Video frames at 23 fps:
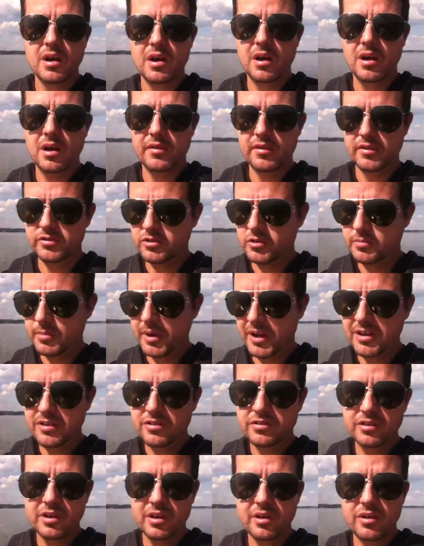uh, that you
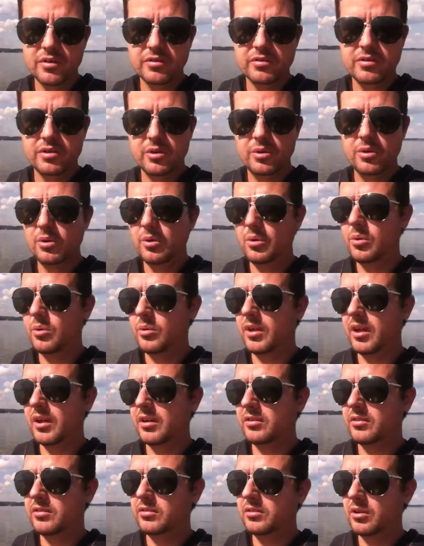make sales to
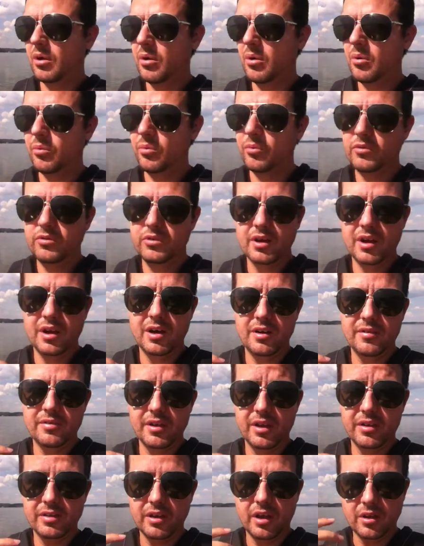that don't uh,
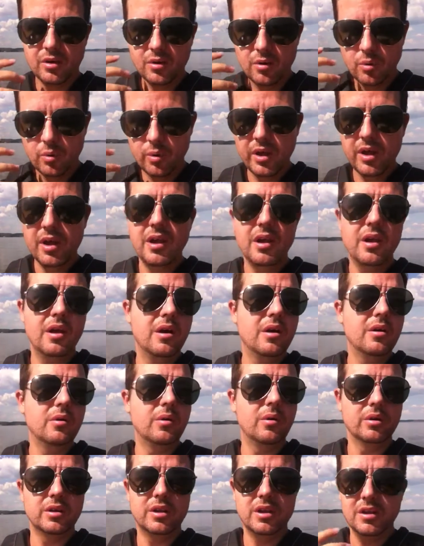that that
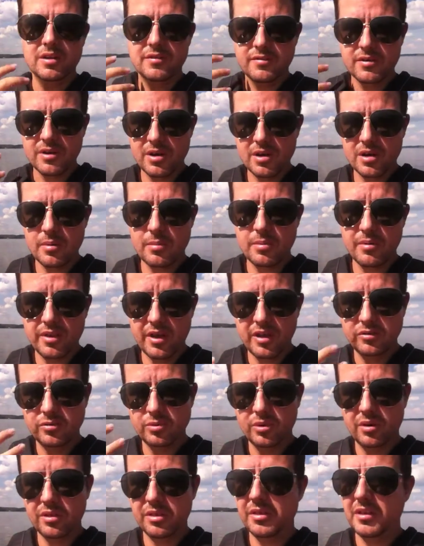quit or give up or that
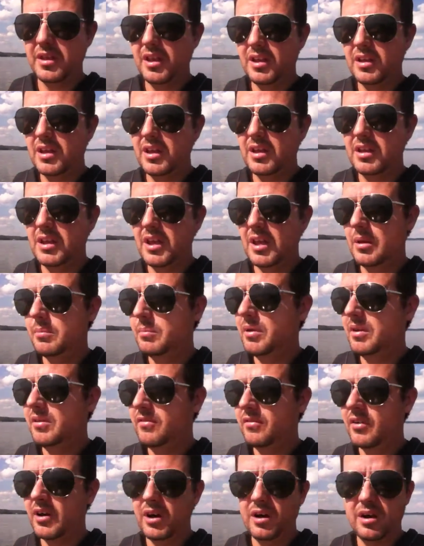sort of thing, it can
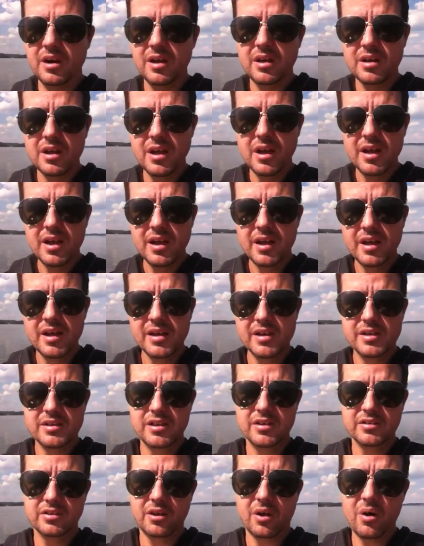be very
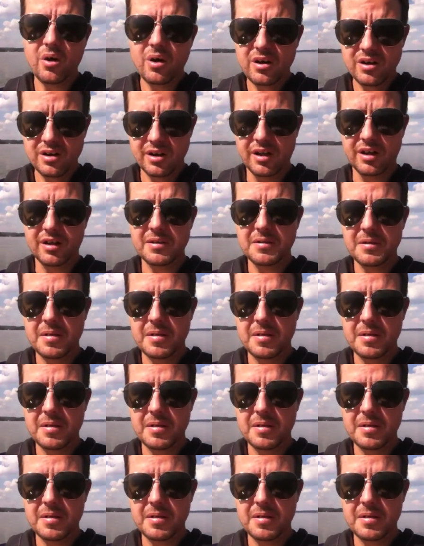disheartening.